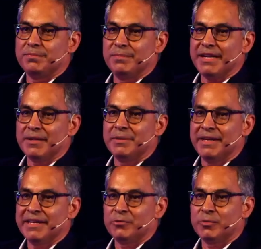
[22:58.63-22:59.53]
the
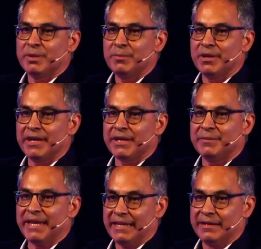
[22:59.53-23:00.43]
beginning with people like
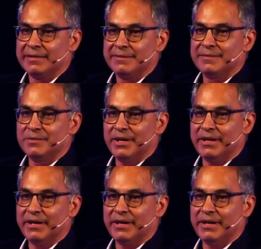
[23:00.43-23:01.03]
me, right?